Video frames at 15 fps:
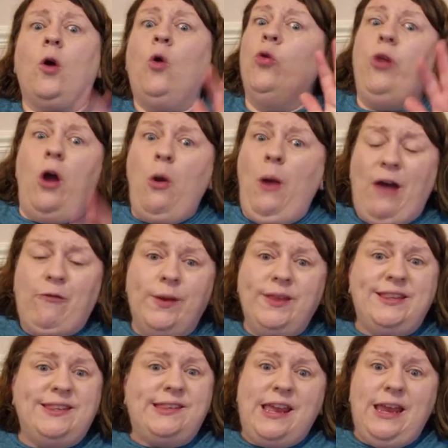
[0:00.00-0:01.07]
Although, have we
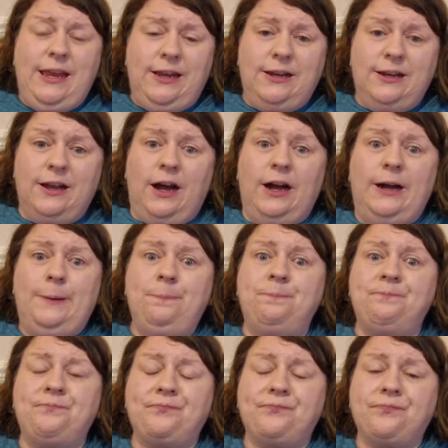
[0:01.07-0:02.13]
seen
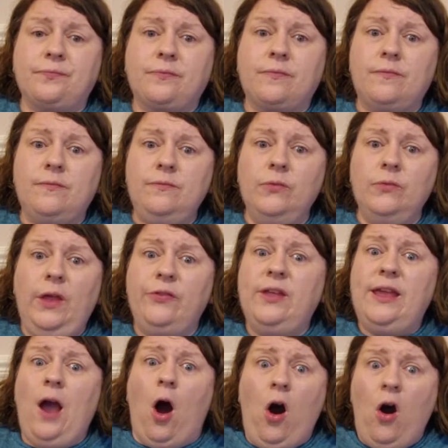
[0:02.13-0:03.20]

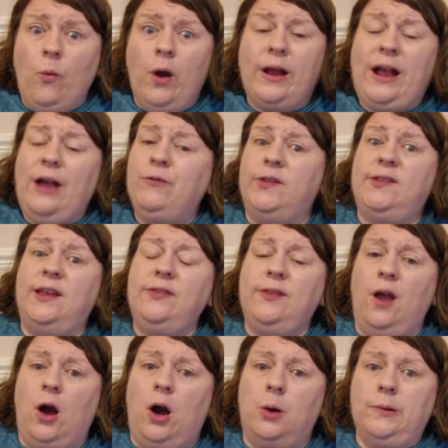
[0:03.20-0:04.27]
the artwork? Have you seen the
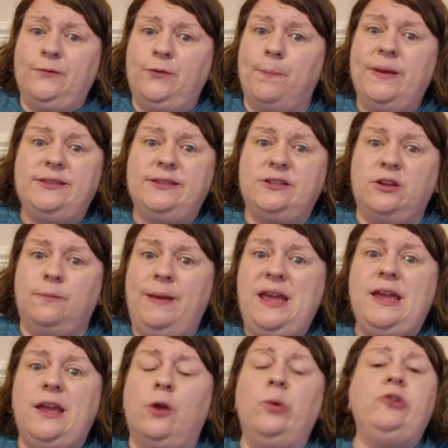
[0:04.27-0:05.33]
artwork for Piston
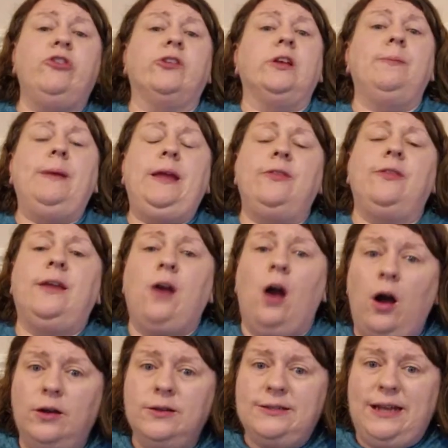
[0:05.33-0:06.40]
Peak, which is going to be the
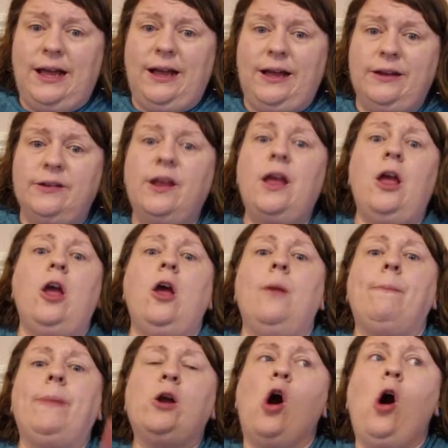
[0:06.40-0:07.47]
Cars Land?
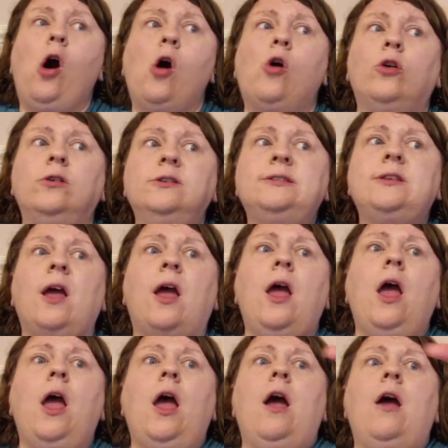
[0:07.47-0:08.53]
Because
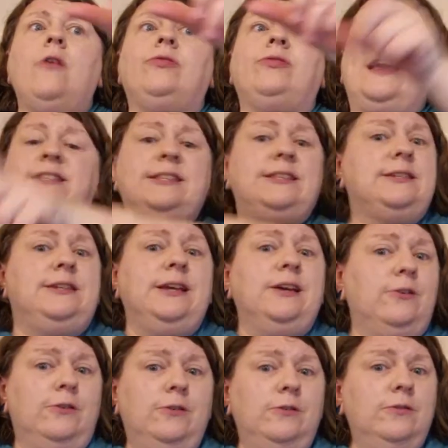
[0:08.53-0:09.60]
there's
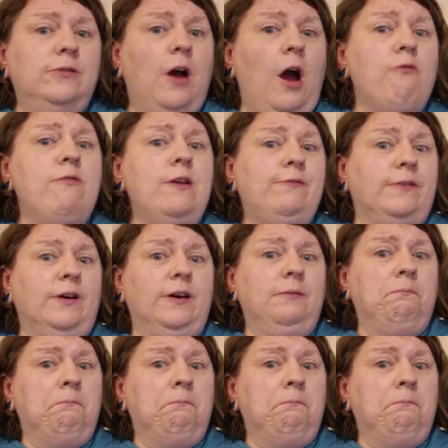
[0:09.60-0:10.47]
still a river.